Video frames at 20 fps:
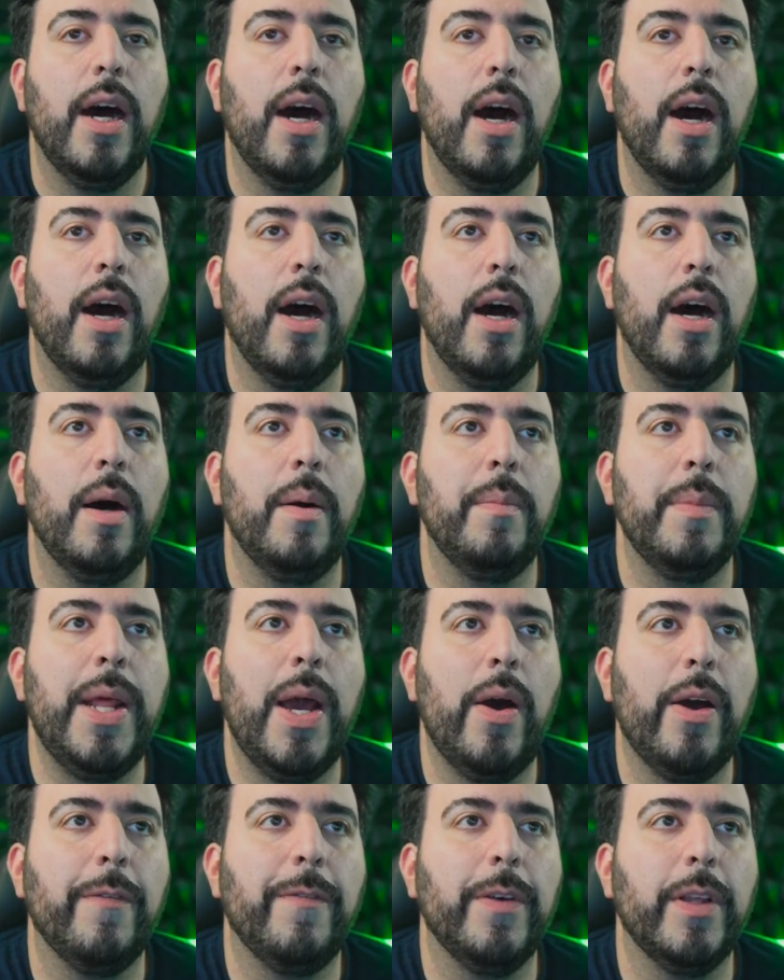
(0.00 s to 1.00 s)
Um,
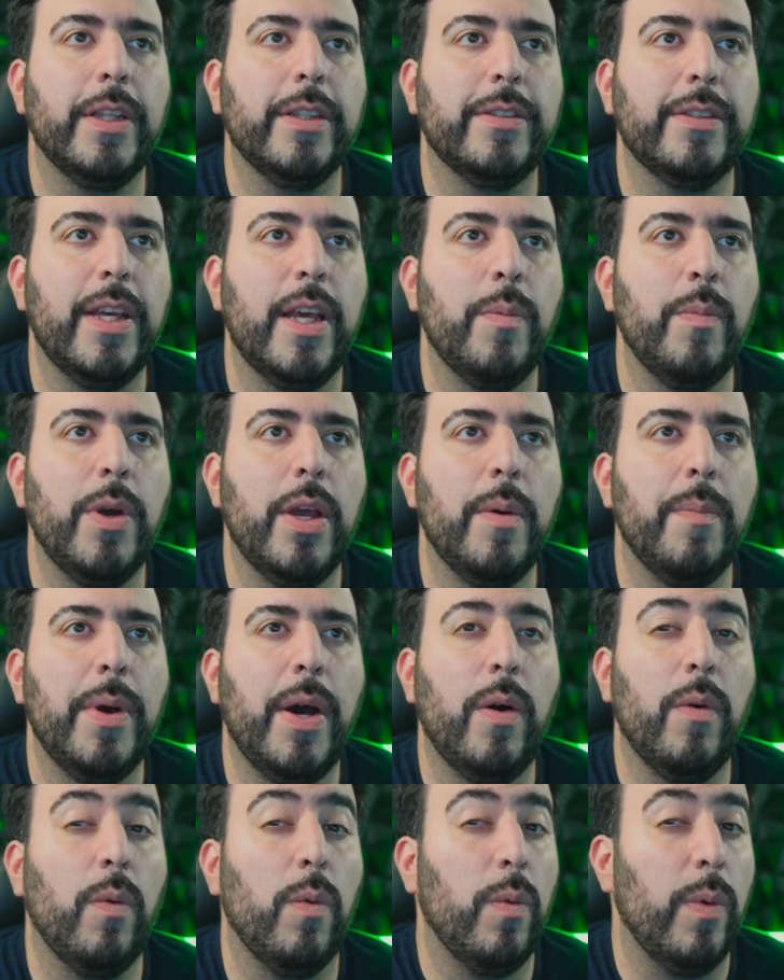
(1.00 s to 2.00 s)
now I feel the same way
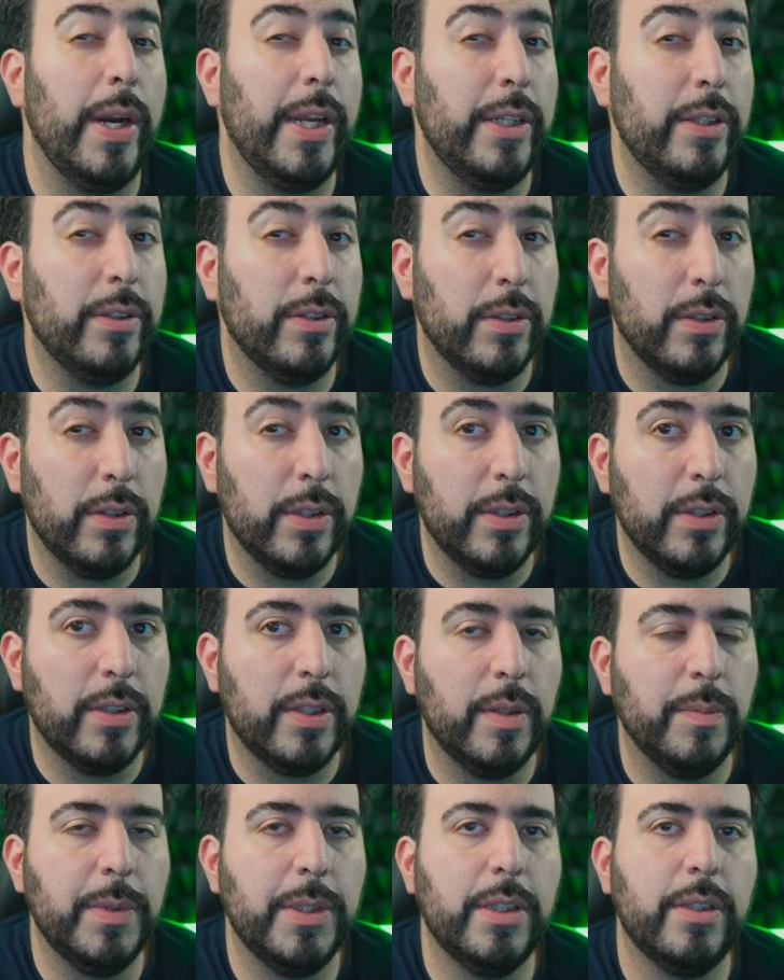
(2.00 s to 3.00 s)
about Razer in
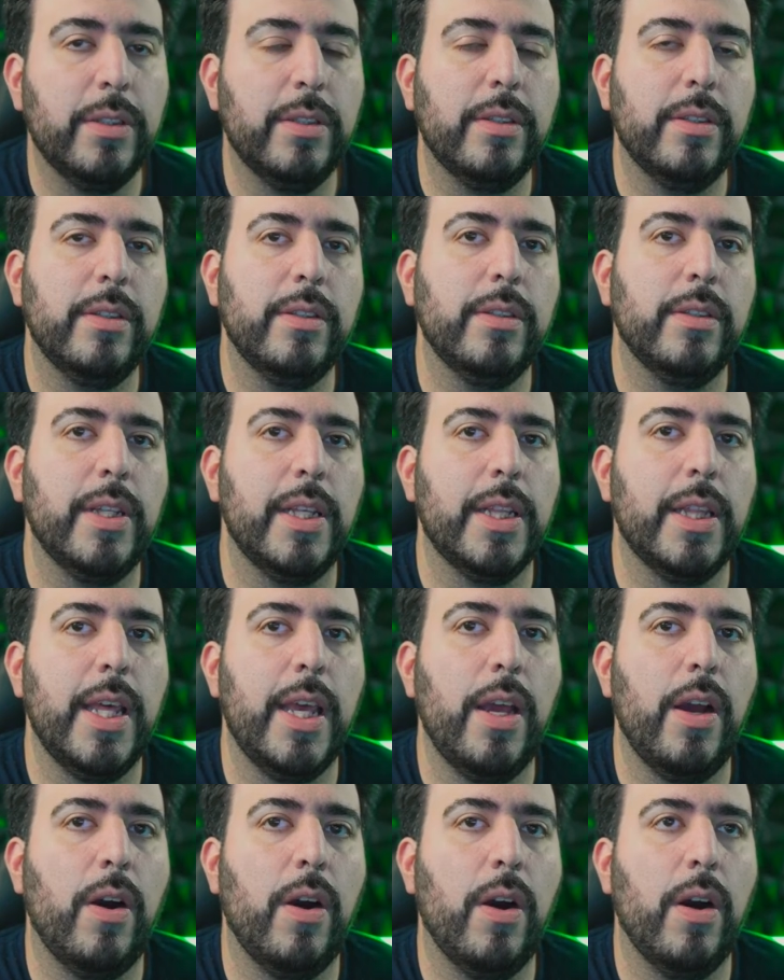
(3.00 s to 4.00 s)
some instances, like
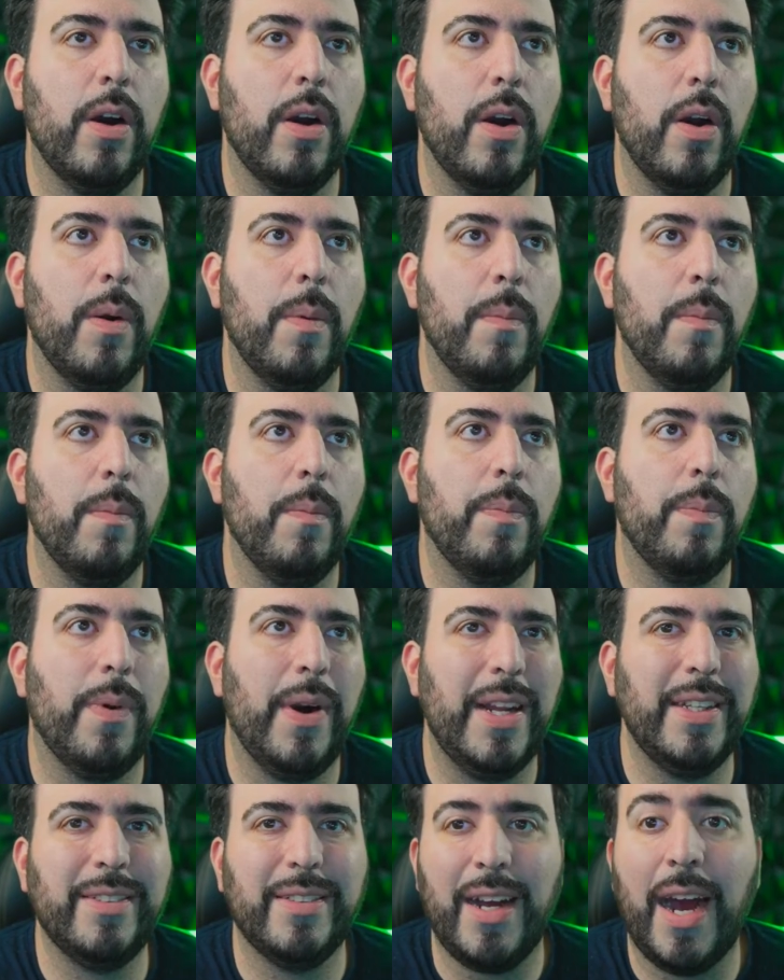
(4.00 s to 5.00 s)
they are
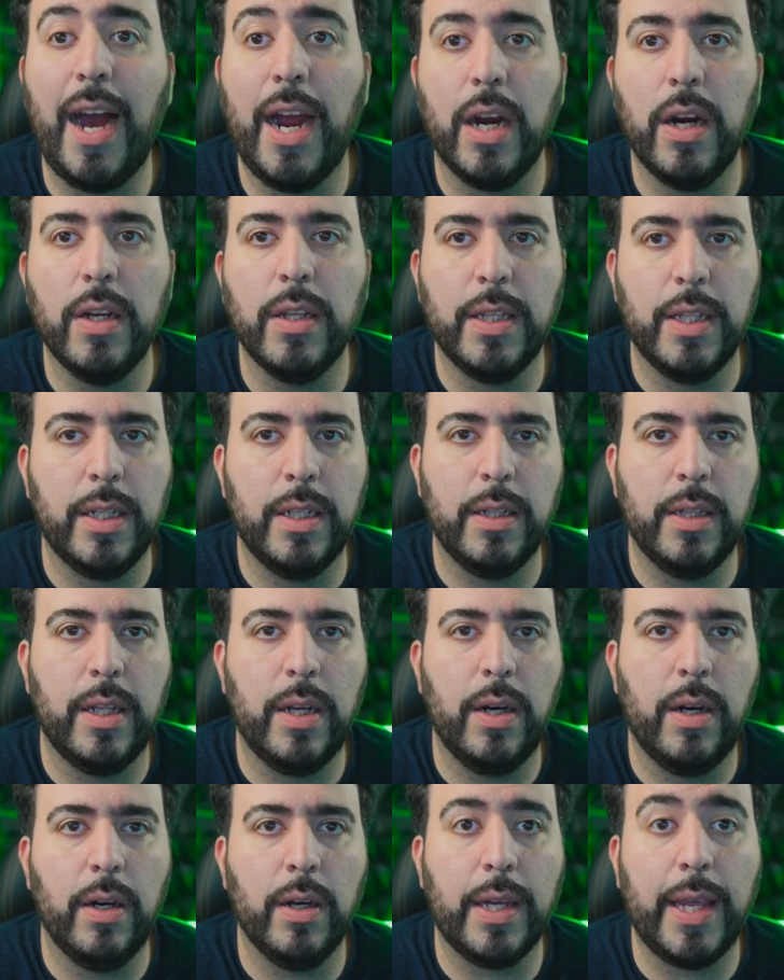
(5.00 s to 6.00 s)
priced higher than
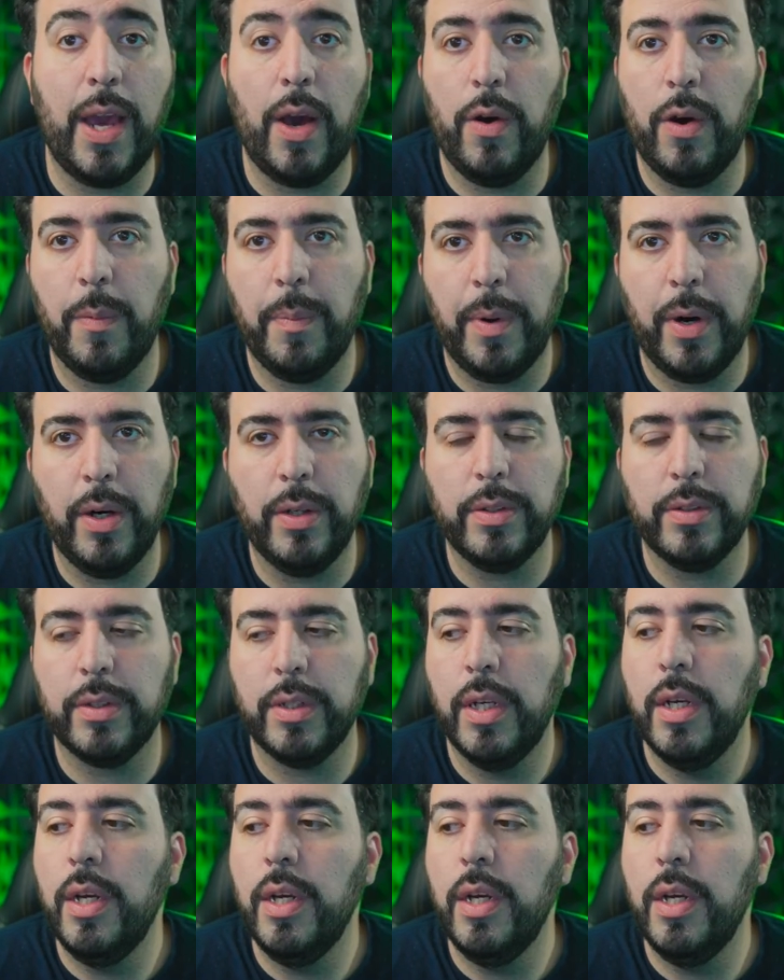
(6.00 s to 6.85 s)
their counterparts.